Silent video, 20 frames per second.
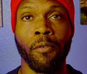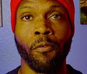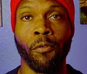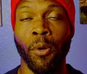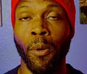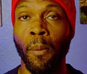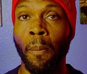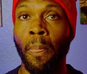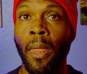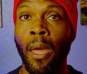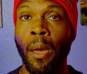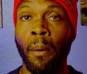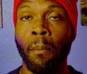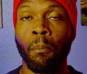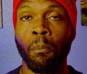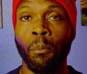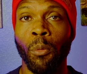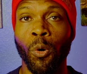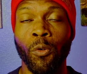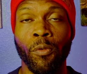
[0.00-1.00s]
from
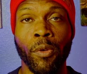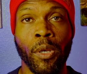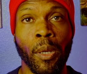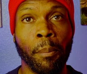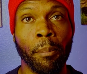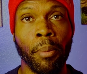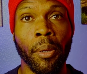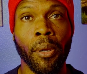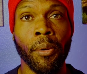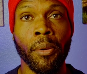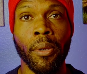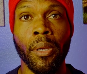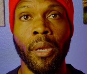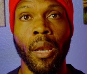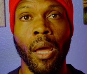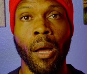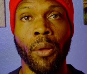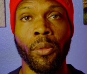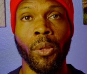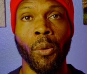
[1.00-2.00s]
moving the period
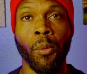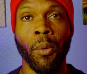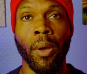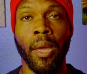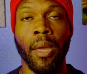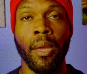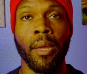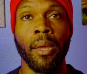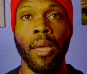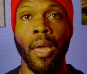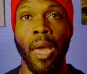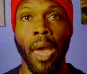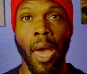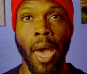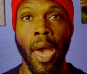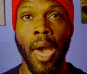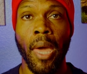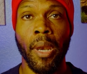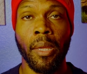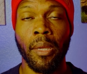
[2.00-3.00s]
out the way,
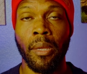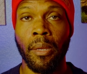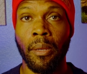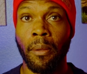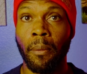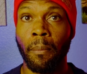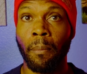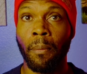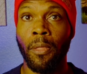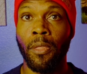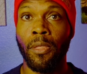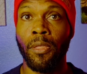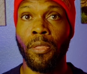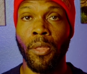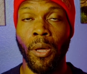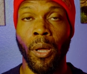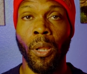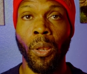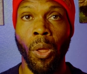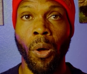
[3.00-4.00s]
adding
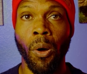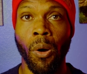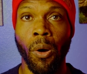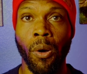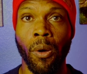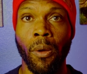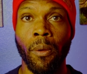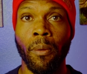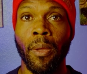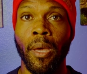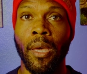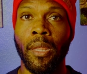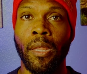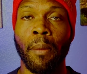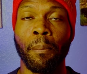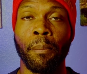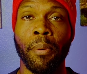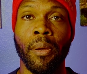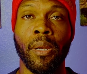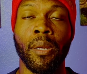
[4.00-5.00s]
the law, and then
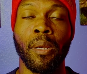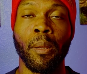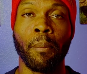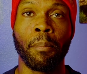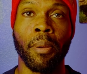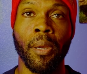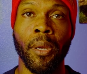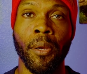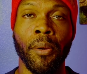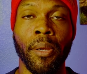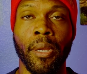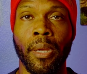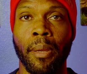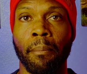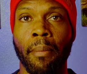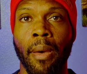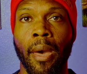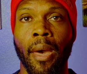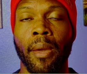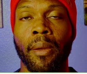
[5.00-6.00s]
putting the period
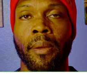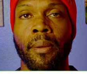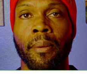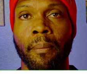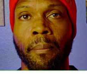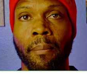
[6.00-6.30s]
back.